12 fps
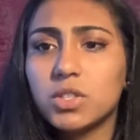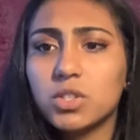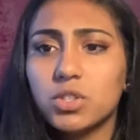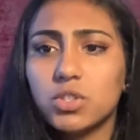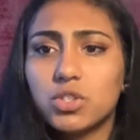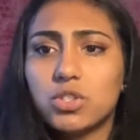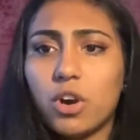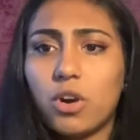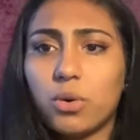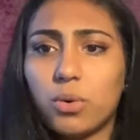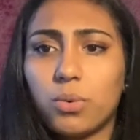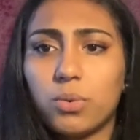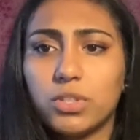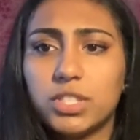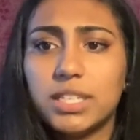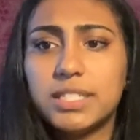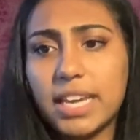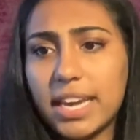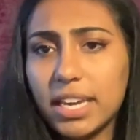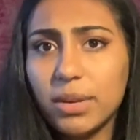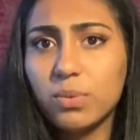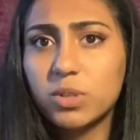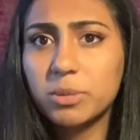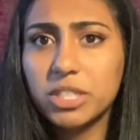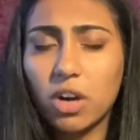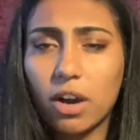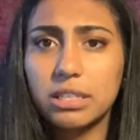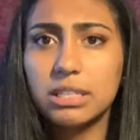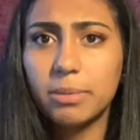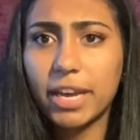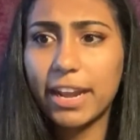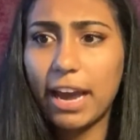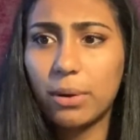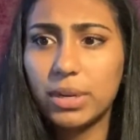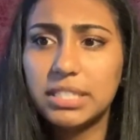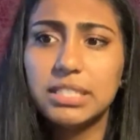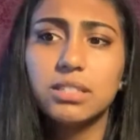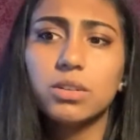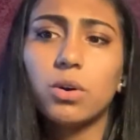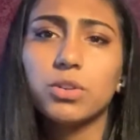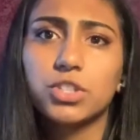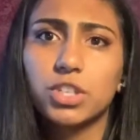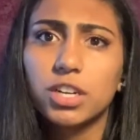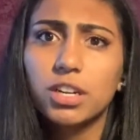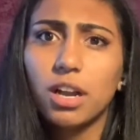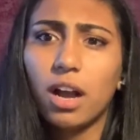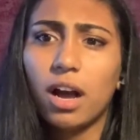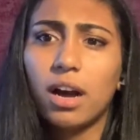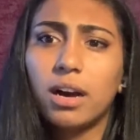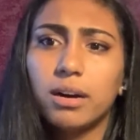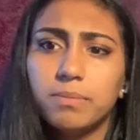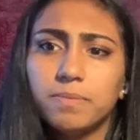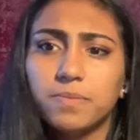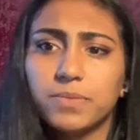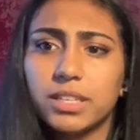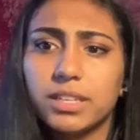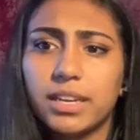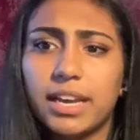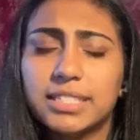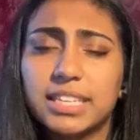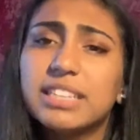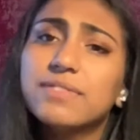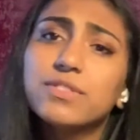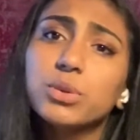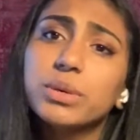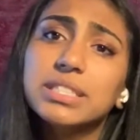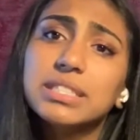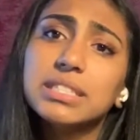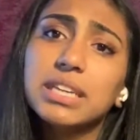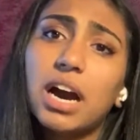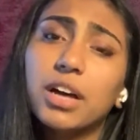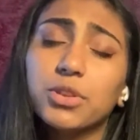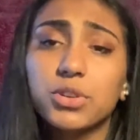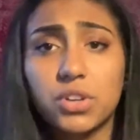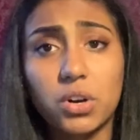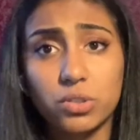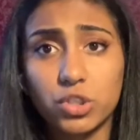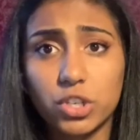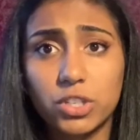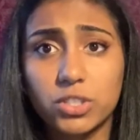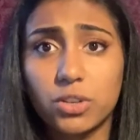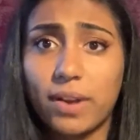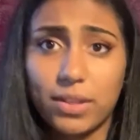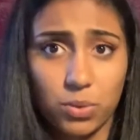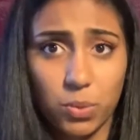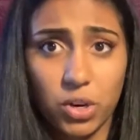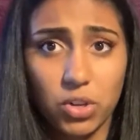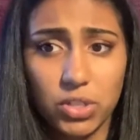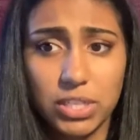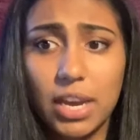So today we'll be talking about how Indian culture has influenced other cultures around the world.